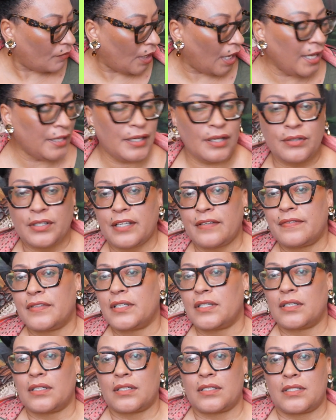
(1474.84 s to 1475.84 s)
And I'll give
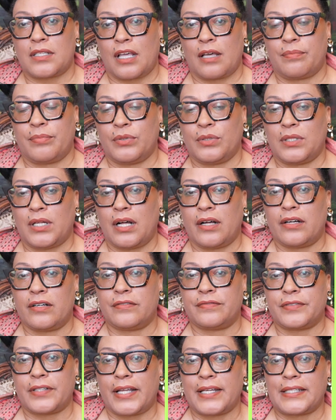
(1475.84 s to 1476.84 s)
the example
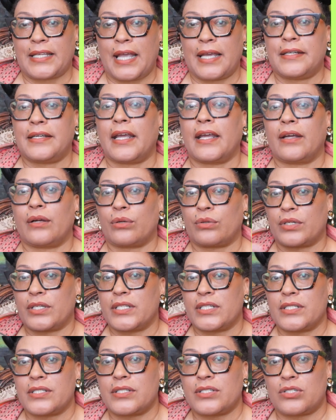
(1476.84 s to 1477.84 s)
of like an
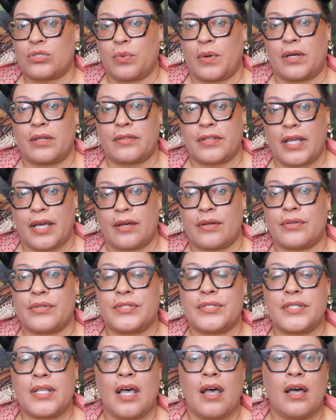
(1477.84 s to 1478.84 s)
Aries 12th
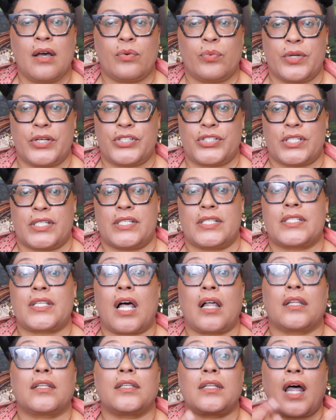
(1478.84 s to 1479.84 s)
house, which is
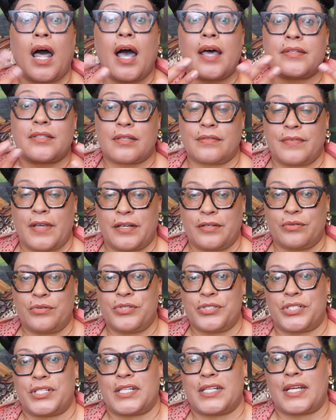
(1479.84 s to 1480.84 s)
a lot of
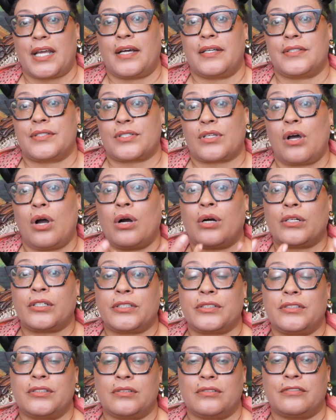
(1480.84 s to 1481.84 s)
energy. It's
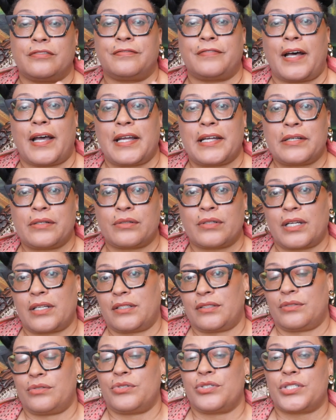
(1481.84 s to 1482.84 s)
cardinal fire
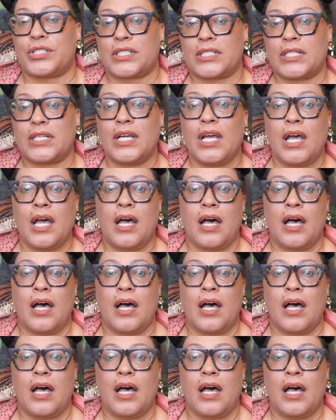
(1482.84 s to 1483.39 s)
energy.